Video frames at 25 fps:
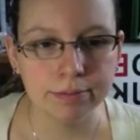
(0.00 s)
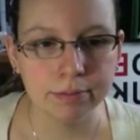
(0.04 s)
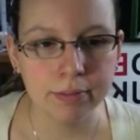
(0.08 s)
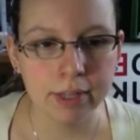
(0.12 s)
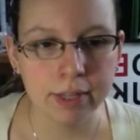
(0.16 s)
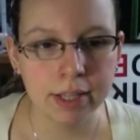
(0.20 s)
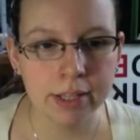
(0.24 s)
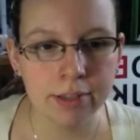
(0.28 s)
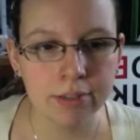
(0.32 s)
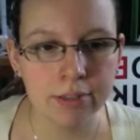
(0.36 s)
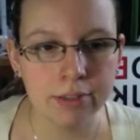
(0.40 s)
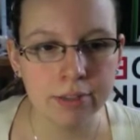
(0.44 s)

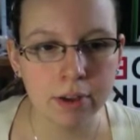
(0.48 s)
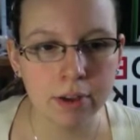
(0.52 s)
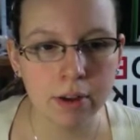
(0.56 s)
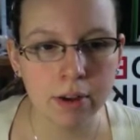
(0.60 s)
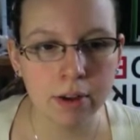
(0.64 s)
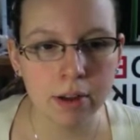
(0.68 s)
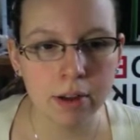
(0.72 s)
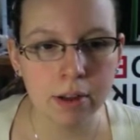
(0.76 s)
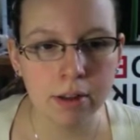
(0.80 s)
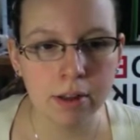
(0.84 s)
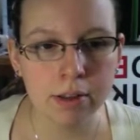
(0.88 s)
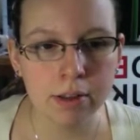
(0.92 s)
it's
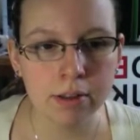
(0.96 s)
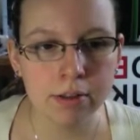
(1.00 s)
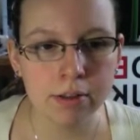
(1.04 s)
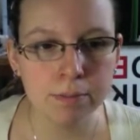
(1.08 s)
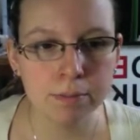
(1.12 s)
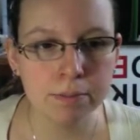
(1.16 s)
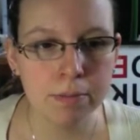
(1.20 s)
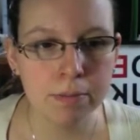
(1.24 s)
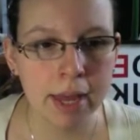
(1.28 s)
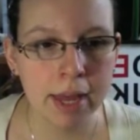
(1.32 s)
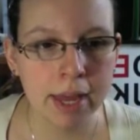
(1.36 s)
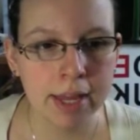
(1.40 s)
all
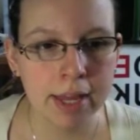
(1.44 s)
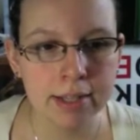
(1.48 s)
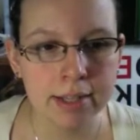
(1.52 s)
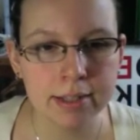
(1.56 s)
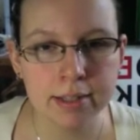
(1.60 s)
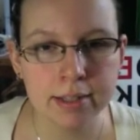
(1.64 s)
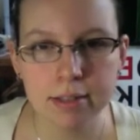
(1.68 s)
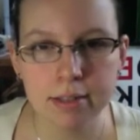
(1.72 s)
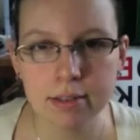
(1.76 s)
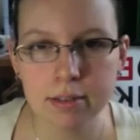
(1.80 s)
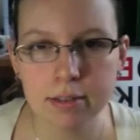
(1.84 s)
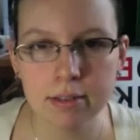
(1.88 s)

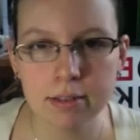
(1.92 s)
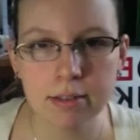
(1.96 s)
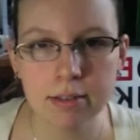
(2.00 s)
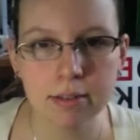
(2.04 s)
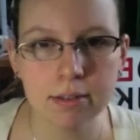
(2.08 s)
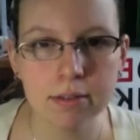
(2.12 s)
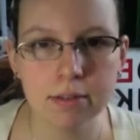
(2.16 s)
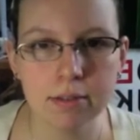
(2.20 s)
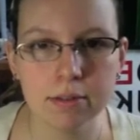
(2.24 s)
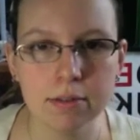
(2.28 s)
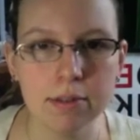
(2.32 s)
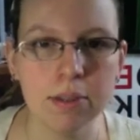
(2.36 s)
meant
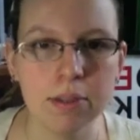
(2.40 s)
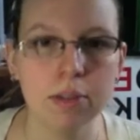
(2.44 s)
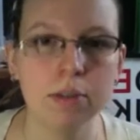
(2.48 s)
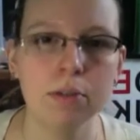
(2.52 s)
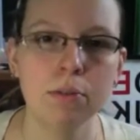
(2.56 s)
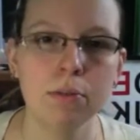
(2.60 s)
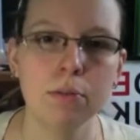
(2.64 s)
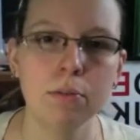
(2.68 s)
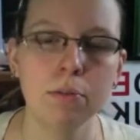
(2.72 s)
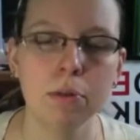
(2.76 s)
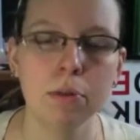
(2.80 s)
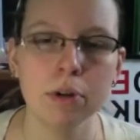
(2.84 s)

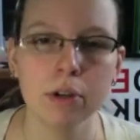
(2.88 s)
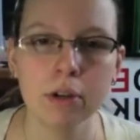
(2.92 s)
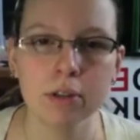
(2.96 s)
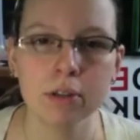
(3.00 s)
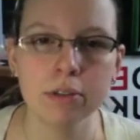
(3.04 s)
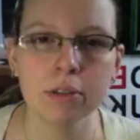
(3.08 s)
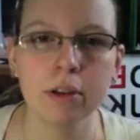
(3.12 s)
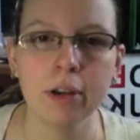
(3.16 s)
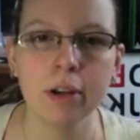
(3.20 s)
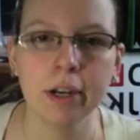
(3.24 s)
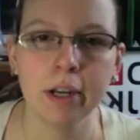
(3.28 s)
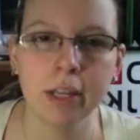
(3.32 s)
to put
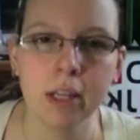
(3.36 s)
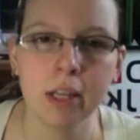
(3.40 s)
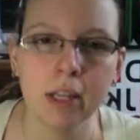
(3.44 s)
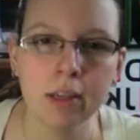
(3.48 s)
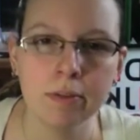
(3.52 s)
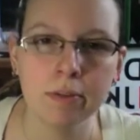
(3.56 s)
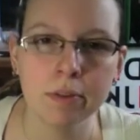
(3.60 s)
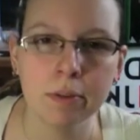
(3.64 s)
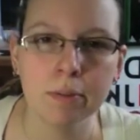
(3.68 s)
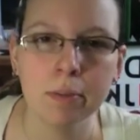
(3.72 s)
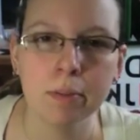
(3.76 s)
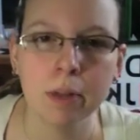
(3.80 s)
us on an
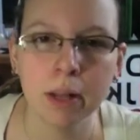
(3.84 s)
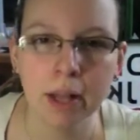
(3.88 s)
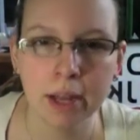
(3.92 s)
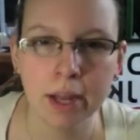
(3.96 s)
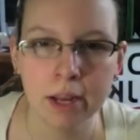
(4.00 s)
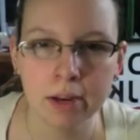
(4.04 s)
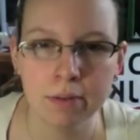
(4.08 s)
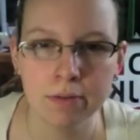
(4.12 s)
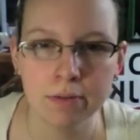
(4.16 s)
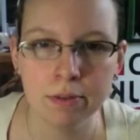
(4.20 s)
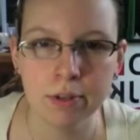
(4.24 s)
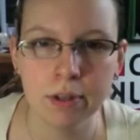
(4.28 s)
even
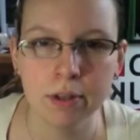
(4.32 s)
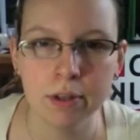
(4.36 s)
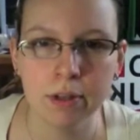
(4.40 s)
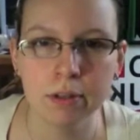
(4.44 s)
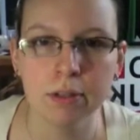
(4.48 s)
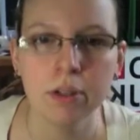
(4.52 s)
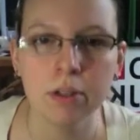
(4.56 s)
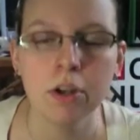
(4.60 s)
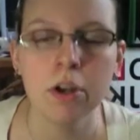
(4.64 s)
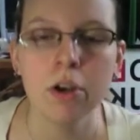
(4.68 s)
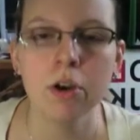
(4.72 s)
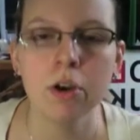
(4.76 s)
playing
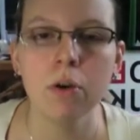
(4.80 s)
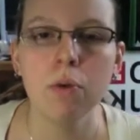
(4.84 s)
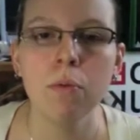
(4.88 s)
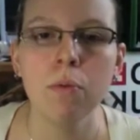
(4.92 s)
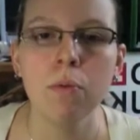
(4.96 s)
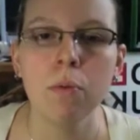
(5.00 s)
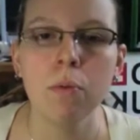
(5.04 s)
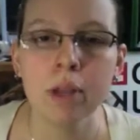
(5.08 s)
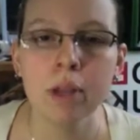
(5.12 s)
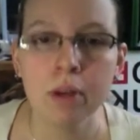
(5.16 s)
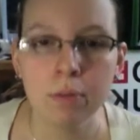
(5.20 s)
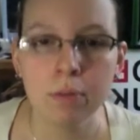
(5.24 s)
field
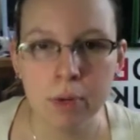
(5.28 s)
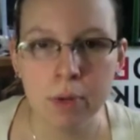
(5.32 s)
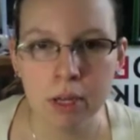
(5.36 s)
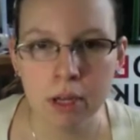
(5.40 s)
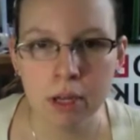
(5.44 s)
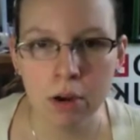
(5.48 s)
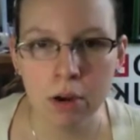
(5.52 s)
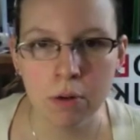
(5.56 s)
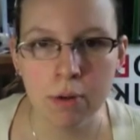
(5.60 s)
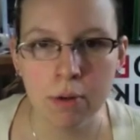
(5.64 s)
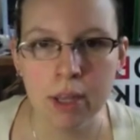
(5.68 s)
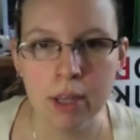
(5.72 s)
when we
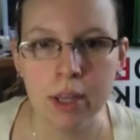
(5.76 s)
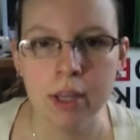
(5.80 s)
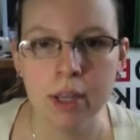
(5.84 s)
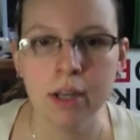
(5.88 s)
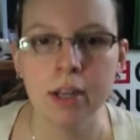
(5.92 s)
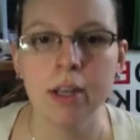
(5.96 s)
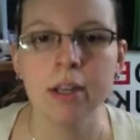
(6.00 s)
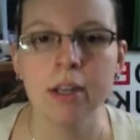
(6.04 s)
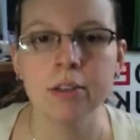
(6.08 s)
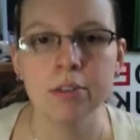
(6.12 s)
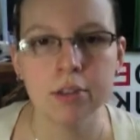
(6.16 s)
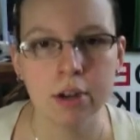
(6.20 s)
go in
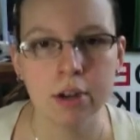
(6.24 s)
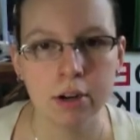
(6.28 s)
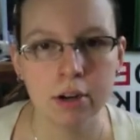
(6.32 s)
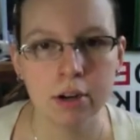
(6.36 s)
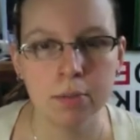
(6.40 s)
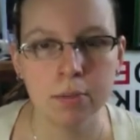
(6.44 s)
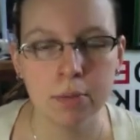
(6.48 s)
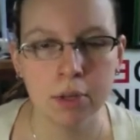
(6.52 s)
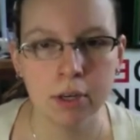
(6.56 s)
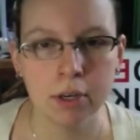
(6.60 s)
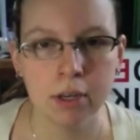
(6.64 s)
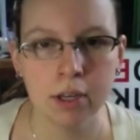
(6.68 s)
and start
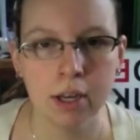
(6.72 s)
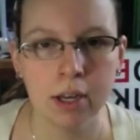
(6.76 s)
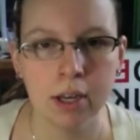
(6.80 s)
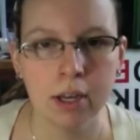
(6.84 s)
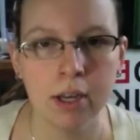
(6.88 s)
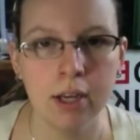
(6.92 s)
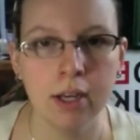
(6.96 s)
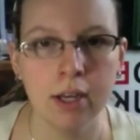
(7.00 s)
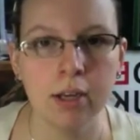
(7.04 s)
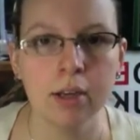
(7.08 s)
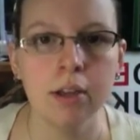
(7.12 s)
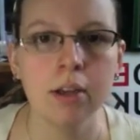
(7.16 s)

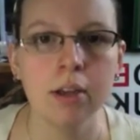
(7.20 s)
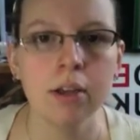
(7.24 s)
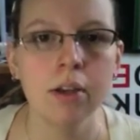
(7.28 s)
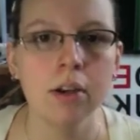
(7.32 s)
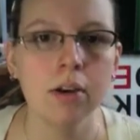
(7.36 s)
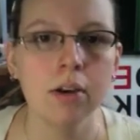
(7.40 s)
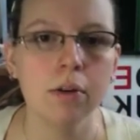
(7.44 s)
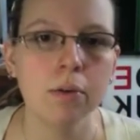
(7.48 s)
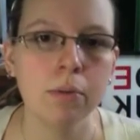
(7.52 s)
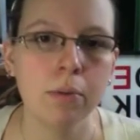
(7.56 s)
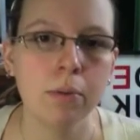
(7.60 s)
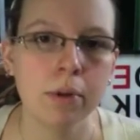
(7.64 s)
communicating
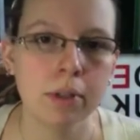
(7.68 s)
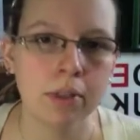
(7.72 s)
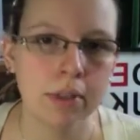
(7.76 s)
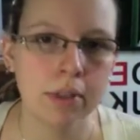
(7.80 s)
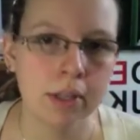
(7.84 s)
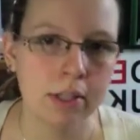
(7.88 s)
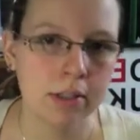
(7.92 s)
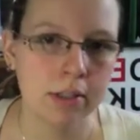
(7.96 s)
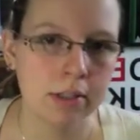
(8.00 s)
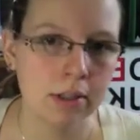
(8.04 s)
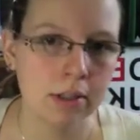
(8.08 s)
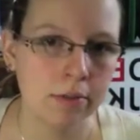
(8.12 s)
with
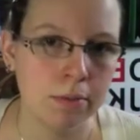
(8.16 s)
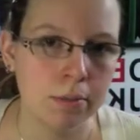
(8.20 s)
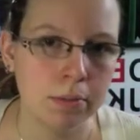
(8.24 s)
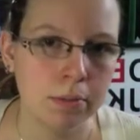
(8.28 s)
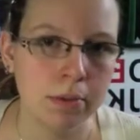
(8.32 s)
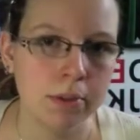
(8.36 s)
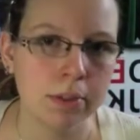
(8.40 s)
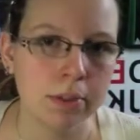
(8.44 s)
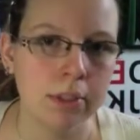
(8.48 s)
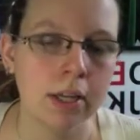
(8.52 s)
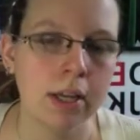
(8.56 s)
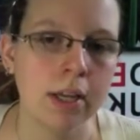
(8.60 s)
that
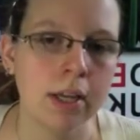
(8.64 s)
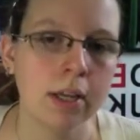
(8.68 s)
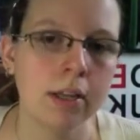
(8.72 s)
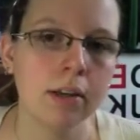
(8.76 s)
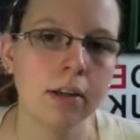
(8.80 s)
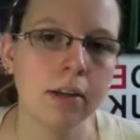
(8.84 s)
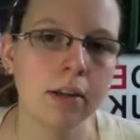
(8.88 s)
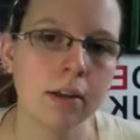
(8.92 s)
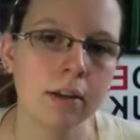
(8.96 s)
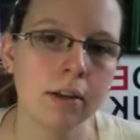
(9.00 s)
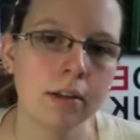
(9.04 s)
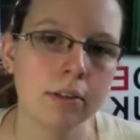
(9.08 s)

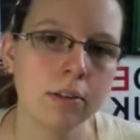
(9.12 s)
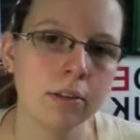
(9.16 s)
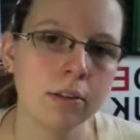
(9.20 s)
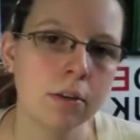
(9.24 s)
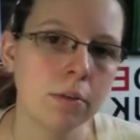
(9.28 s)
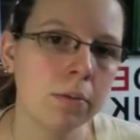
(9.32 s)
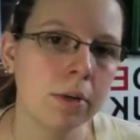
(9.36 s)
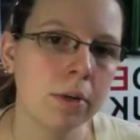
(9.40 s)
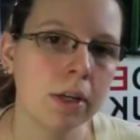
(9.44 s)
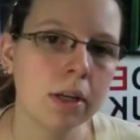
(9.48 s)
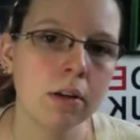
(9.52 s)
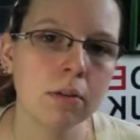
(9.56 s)
7%, so
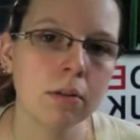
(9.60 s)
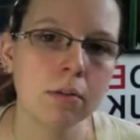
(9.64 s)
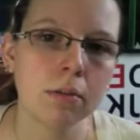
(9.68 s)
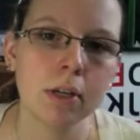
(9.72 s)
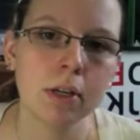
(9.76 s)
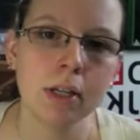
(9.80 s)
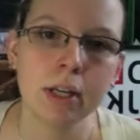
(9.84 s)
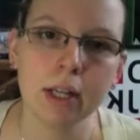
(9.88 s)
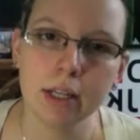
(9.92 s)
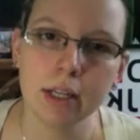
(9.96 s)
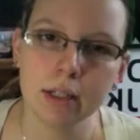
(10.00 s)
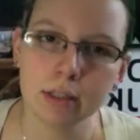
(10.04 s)
that we can
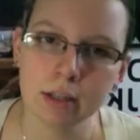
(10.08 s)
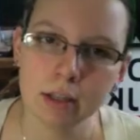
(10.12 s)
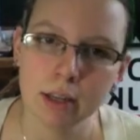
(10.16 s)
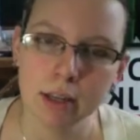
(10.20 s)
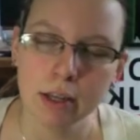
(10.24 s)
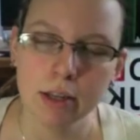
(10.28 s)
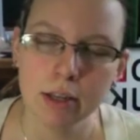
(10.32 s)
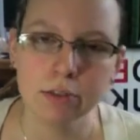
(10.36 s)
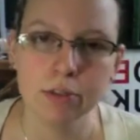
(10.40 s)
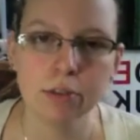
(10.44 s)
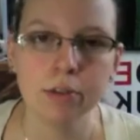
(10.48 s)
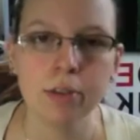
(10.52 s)
read it,
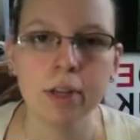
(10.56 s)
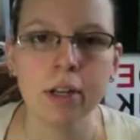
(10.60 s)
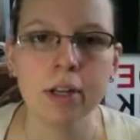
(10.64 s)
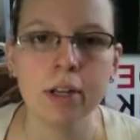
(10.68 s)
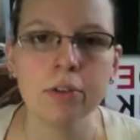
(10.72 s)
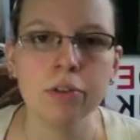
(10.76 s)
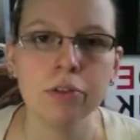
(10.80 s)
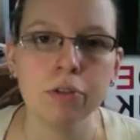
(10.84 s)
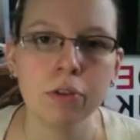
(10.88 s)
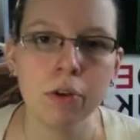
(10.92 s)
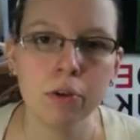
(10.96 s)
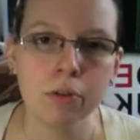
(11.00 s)
so that
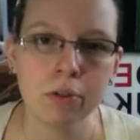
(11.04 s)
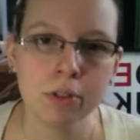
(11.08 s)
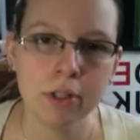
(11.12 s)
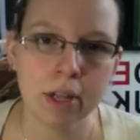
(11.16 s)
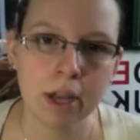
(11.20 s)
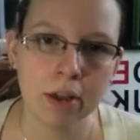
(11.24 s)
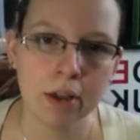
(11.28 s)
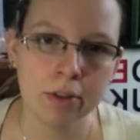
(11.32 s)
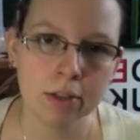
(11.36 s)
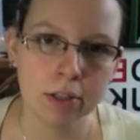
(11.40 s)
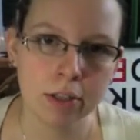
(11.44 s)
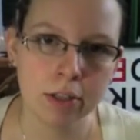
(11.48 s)
it slows
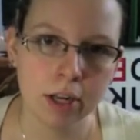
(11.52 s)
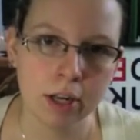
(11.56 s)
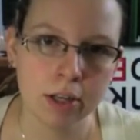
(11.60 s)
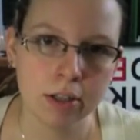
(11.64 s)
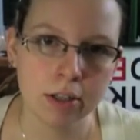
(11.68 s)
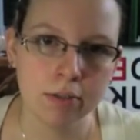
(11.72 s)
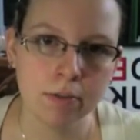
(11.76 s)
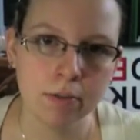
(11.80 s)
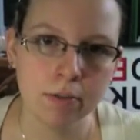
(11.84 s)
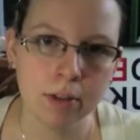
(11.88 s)
down the change of